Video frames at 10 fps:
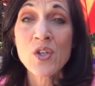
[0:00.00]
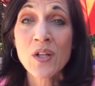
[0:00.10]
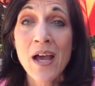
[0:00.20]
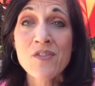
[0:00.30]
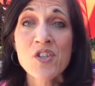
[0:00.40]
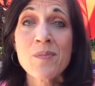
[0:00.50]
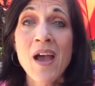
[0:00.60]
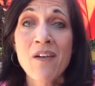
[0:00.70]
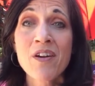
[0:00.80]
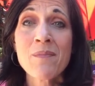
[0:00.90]
We do live
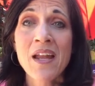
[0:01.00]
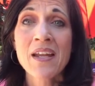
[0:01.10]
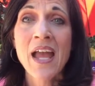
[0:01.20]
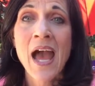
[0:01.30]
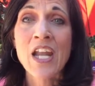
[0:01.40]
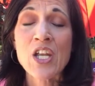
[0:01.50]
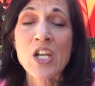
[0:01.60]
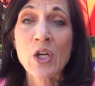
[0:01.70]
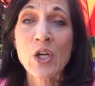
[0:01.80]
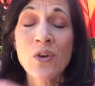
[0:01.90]
stream every Monday at
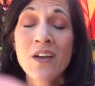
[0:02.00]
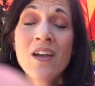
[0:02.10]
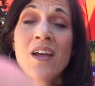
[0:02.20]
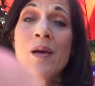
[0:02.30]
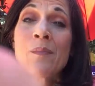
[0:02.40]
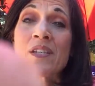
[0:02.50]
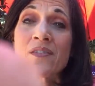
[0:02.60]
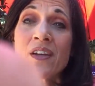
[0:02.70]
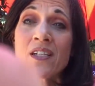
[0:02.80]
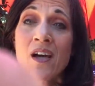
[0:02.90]
noon
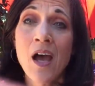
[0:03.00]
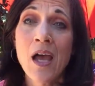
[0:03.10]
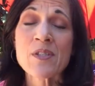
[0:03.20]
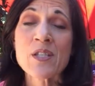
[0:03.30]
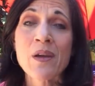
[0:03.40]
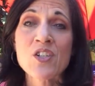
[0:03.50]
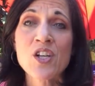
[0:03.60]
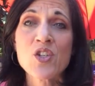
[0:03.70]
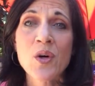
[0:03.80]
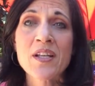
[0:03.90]
Pacific time, so make
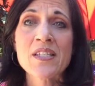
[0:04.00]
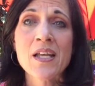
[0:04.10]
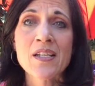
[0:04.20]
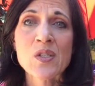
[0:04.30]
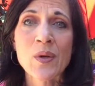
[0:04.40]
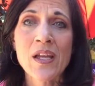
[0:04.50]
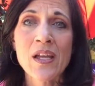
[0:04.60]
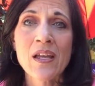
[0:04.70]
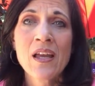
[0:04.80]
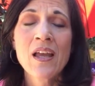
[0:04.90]
sure you join us next
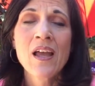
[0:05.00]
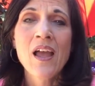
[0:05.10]
week.